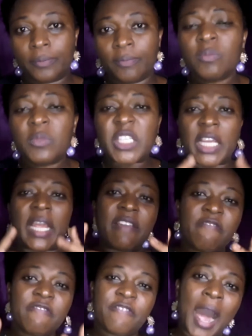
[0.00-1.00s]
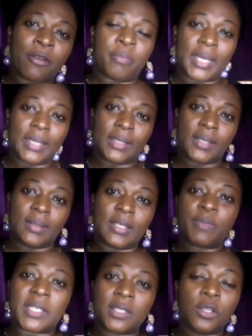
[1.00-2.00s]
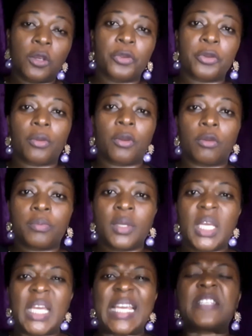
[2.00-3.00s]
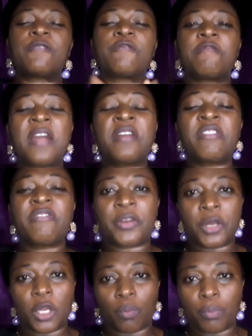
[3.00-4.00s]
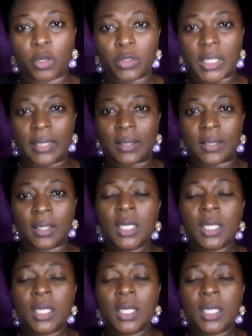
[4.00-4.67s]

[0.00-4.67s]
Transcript: The environment this person grew up is very, very important.